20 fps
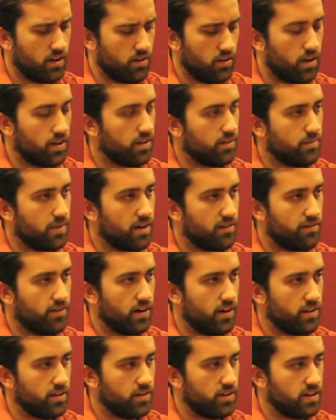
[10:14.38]
all that my
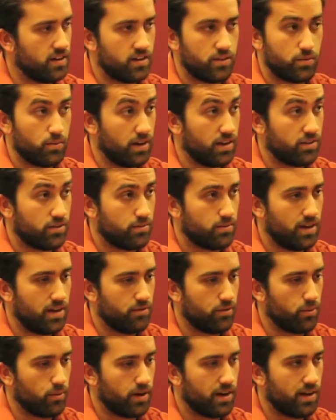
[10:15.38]
father did as well as
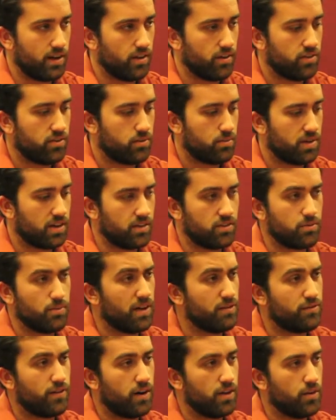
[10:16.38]
everyone else, because
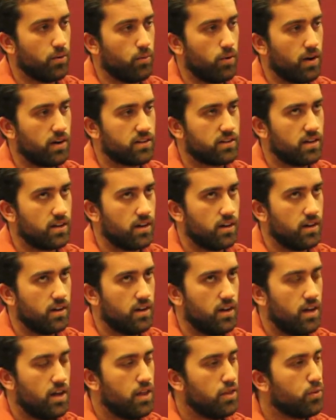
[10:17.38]
my father walked
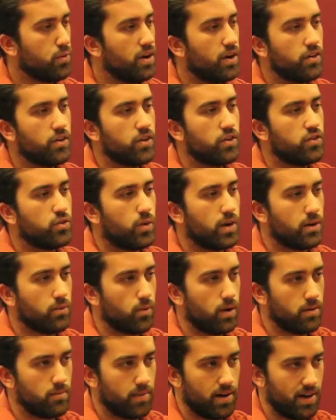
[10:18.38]

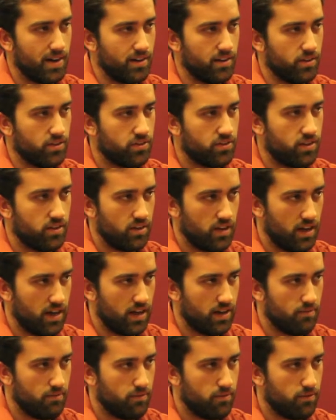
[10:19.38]
321 miles
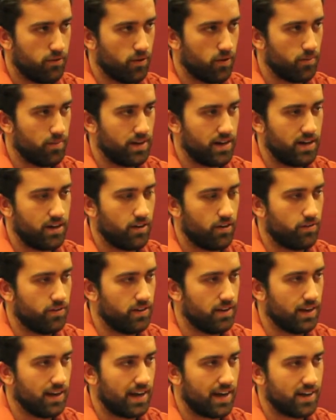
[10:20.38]
for me over
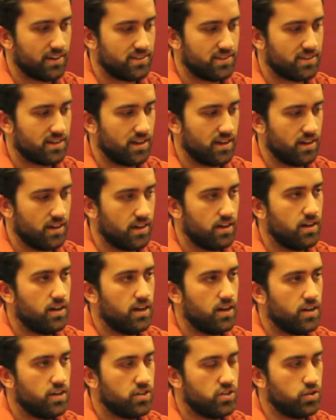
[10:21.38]
the last
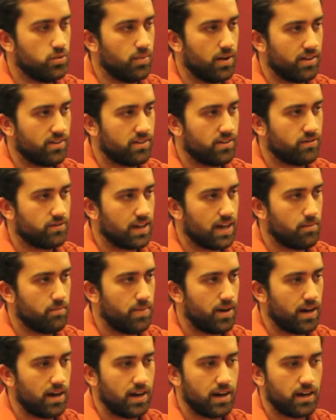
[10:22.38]
2 months of
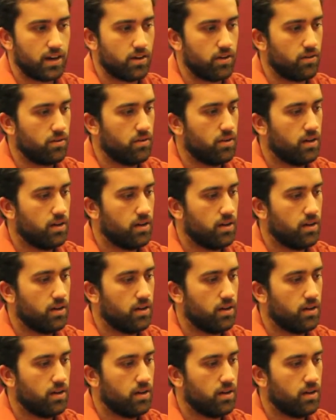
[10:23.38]
campaigning,